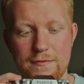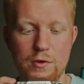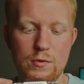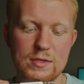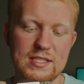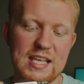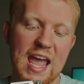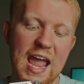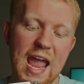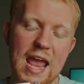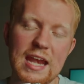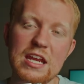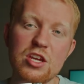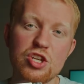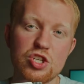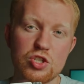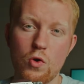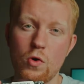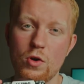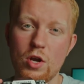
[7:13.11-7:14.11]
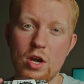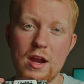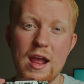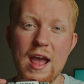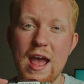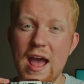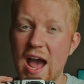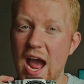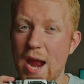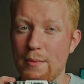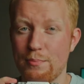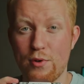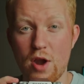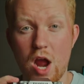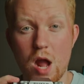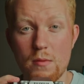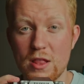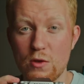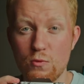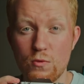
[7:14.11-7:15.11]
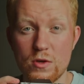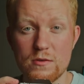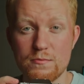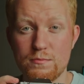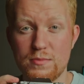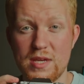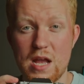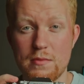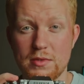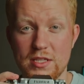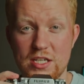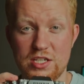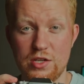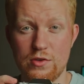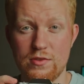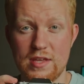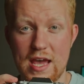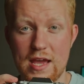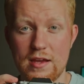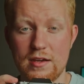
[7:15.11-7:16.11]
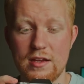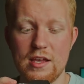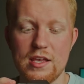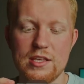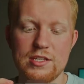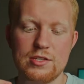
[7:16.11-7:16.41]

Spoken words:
If it was any shorter, I probably wouldn't be able to do that.